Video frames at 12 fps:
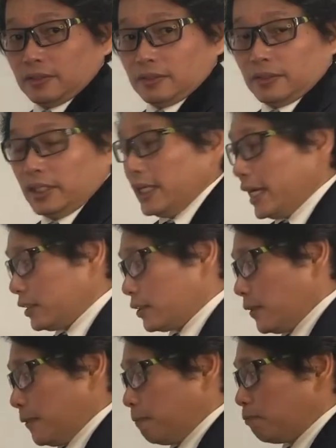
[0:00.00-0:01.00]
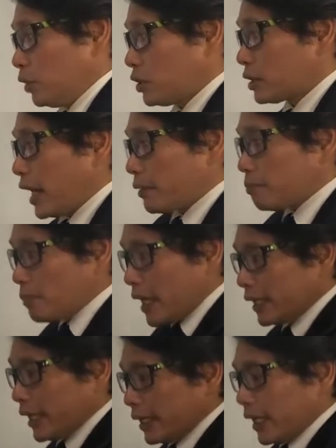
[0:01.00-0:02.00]
See that? It's like
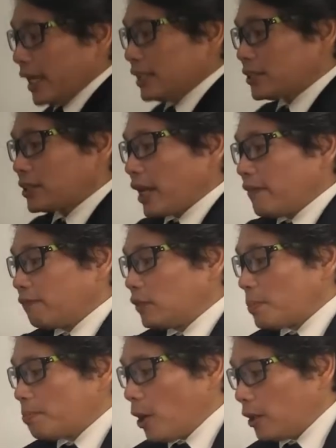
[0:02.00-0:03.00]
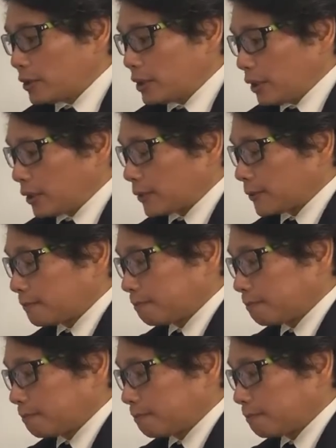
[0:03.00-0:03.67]
making a safe deposit.